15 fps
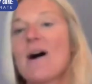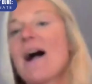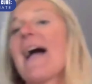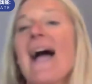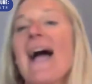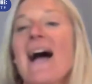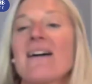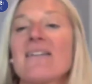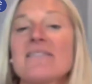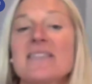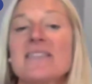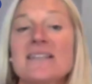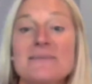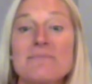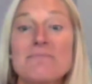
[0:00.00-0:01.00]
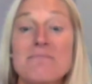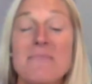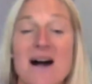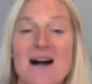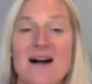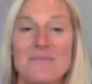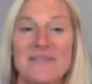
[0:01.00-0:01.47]
I have this
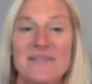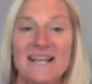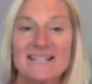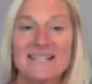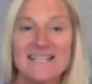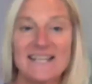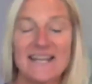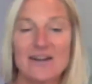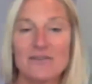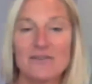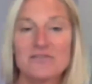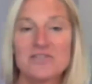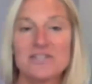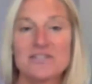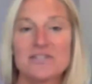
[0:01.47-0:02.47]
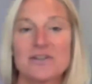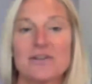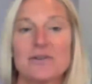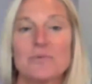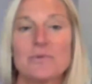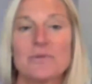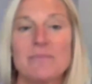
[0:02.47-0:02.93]
mom that I take care of. She
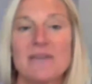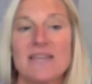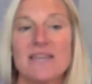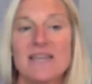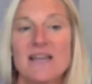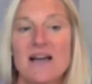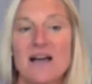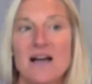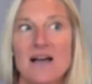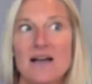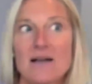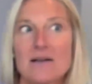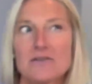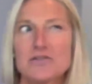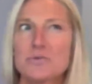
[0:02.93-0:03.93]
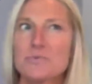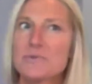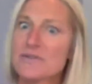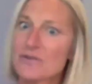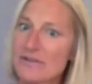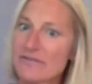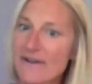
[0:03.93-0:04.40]
started with me. She was
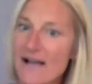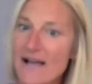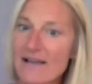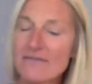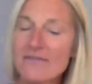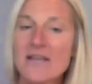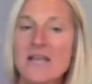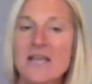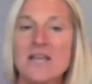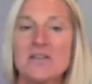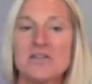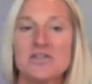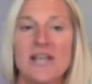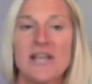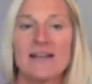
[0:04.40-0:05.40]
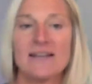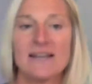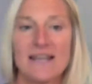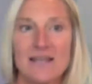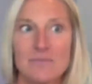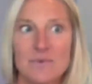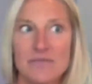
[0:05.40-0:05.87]
35. She had an
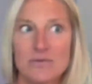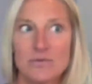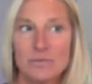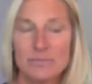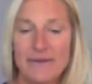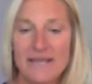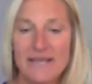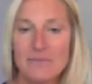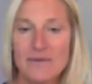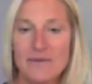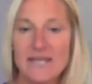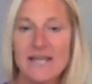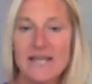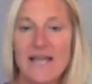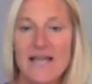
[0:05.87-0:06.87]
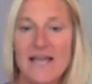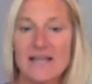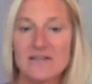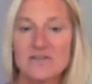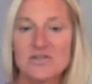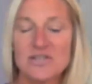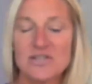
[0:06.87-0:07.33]
8-month-old baby,
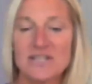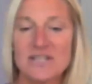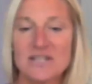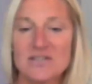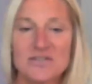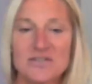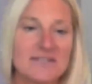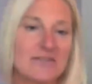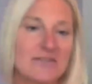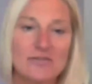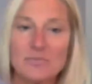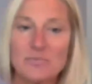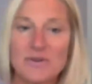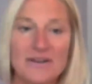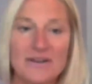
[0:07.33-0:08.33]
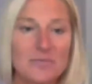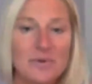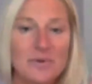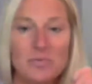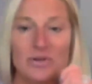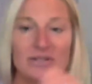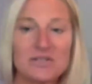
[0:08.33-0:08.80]
and she just literally put on her
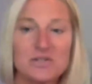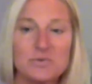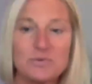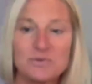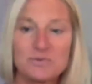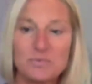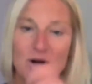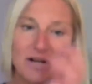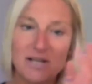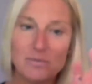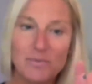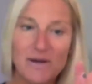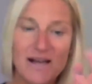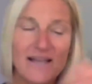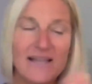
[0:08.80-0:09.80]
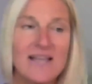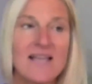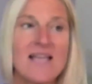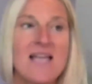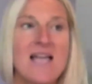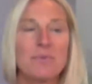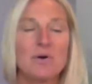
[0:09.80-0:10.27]
paperwork that she was walking by.
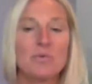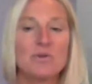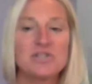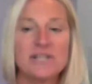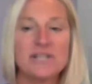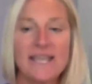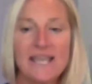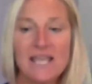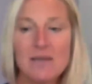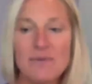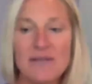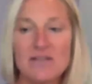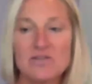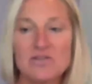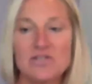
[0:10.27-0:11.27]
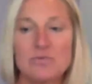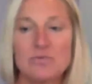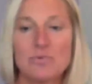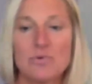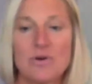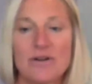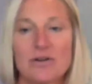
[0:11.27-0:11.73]
But when she came in, she
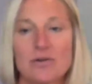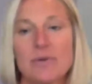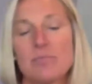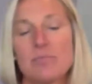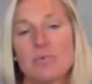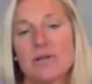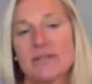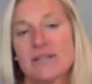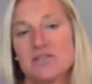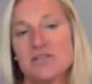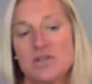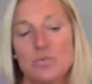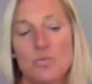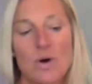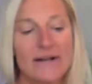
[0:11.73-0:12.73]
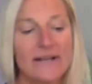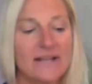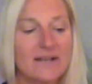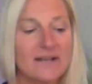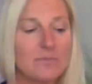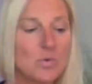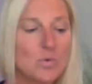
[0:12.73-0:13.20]
wrote on her paperwork that she
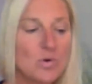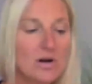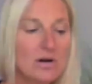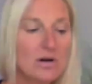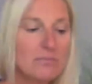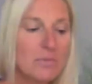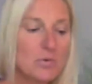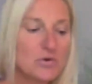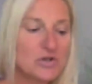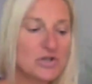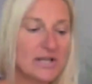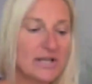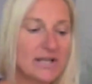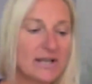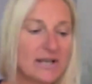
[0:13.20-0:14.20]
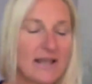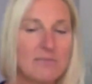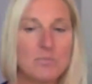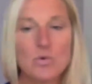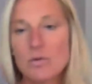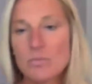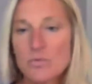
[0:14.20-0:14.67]
wanted more motion and
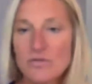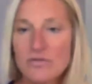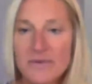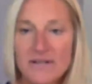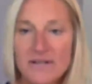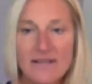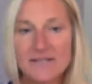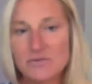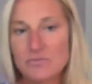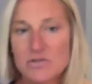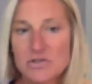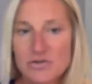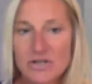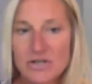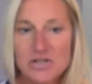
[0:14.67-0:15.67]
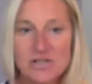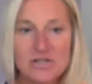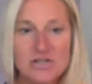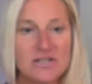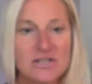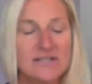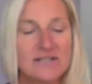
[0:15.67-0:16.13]
more movement, less restriction.
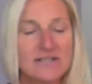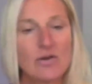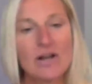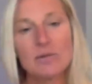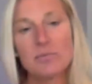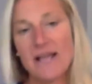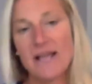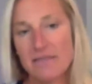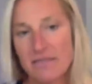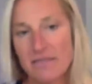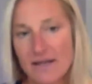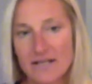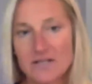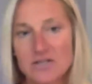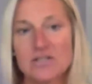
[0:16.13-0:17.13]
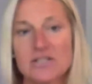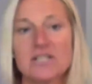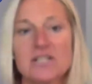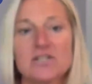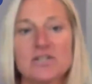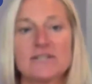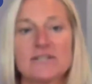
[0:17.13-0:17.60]
She's incredibly athletic. She
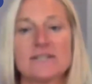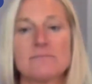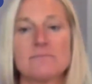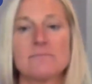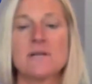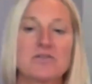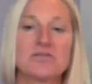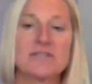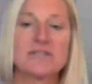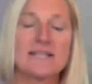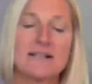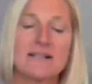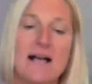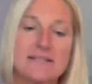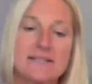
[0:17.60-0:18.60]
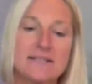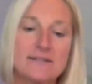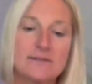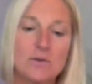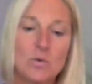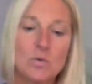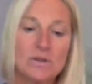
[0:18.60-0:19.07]
teaches some exercise classes
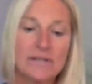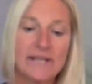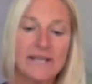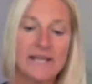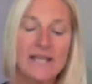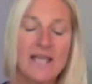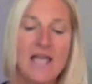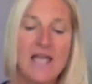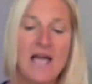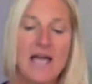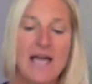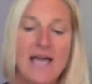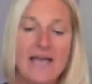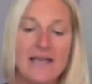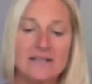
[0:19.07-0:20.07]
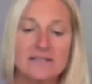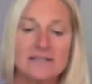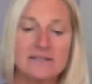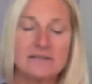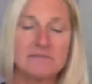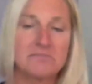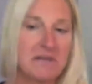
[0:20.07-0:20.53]
locally, and
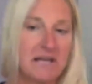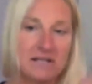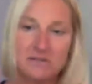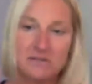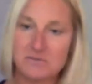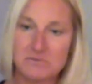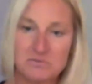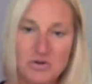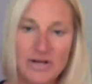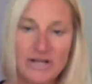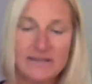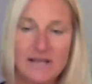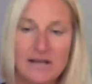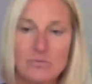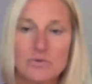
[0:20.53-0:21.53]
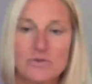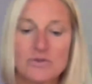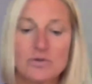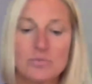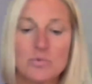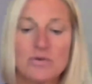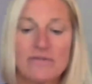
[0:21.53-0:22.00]
that's great. That was
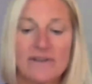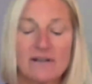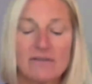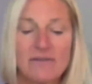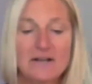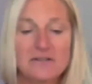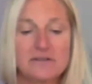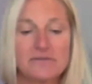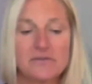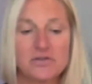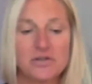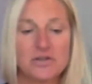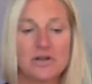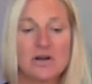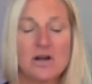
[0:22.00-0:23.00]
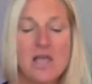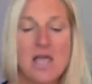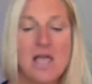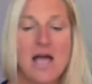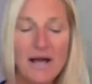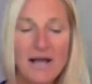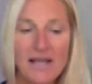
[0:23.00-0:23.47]
her motivating factor for sure.
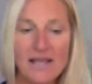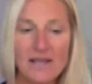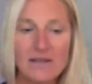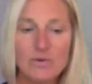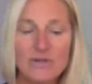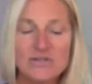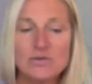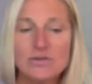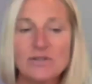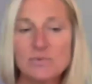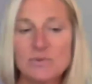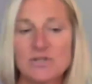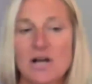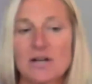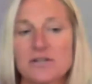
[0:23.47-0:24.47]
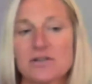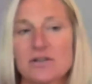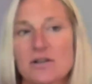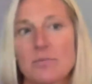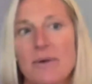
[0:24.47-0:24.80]
But as soon as we talked to her